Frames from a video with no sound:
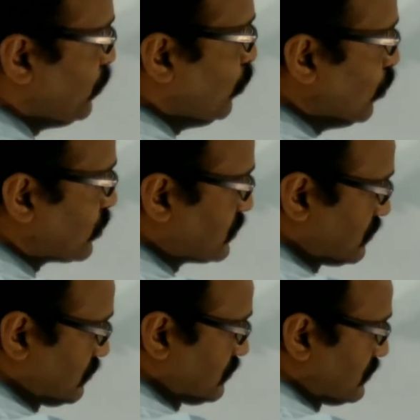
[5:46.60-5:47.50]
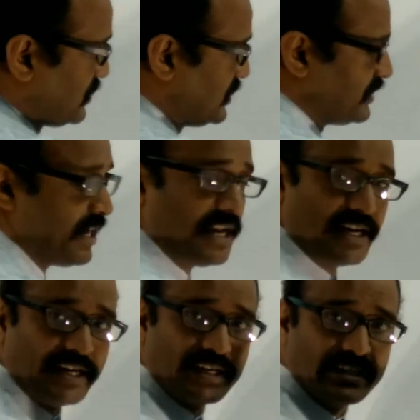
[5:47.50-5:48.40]
you look,
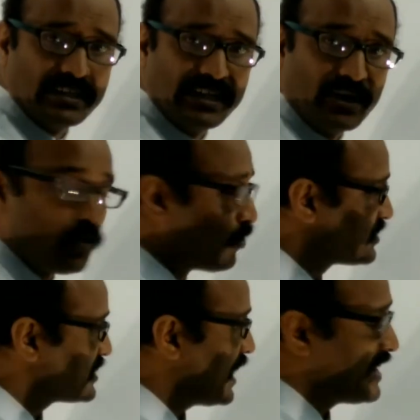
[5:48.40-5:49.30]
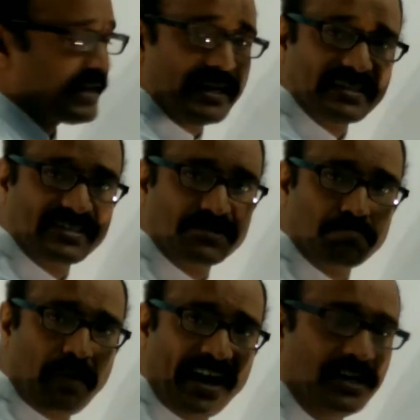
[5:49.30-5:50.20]
then it looks like a
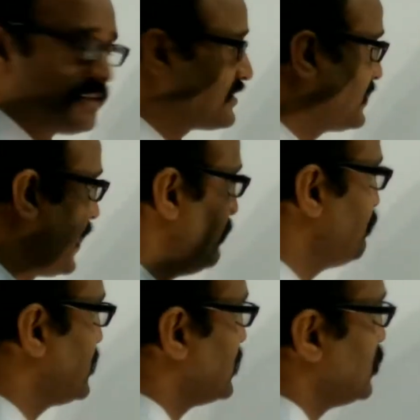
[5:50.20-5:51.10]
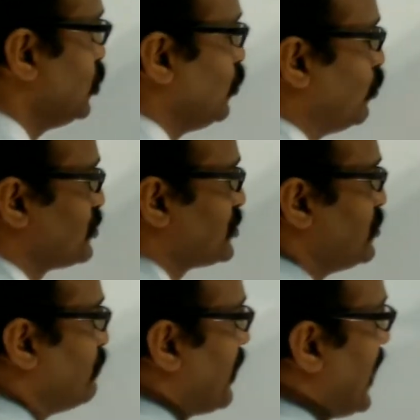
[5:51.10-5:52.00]
spider shaped.
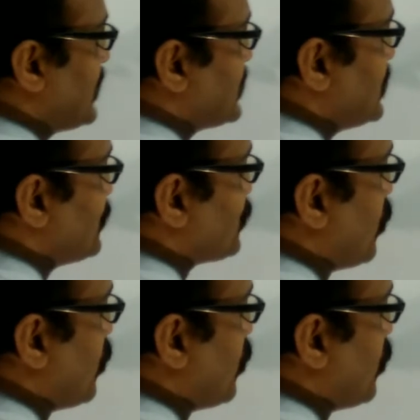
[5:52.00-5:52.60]
Osteoblast, it is